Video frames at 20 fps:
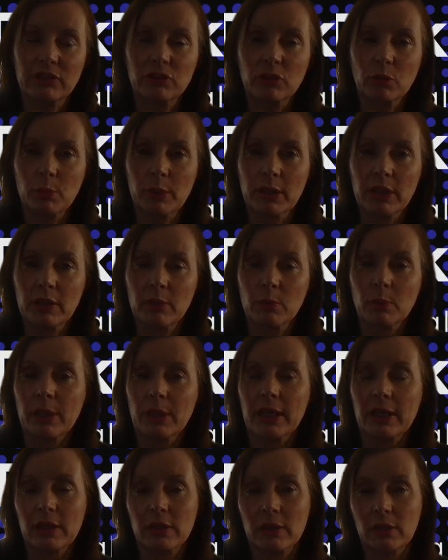So
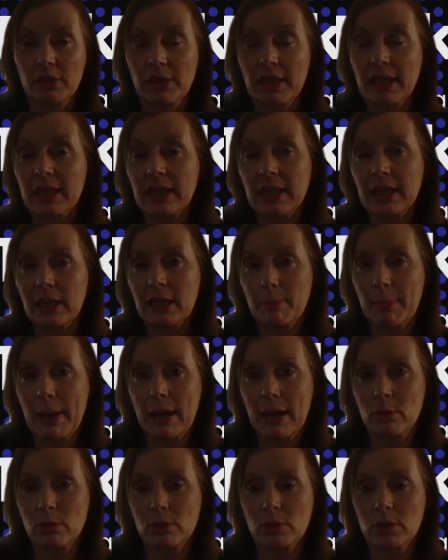we're thinking
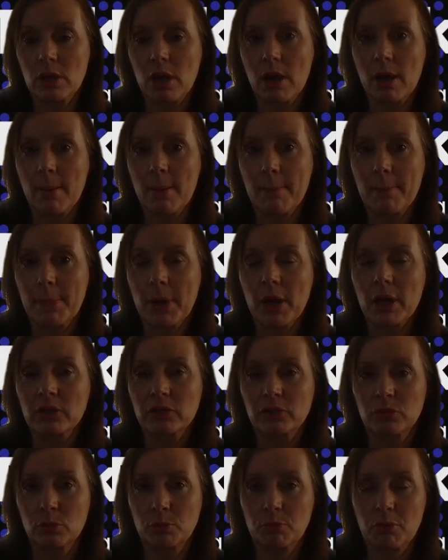about
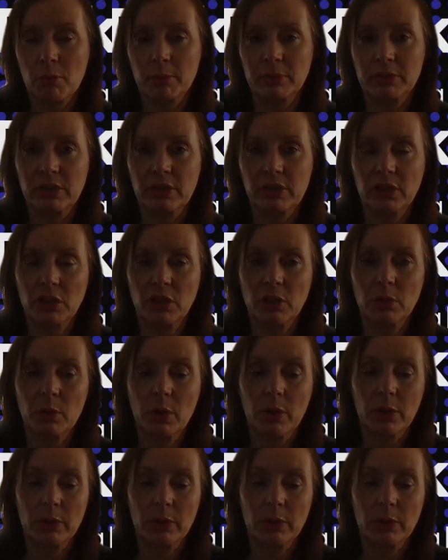personal property that you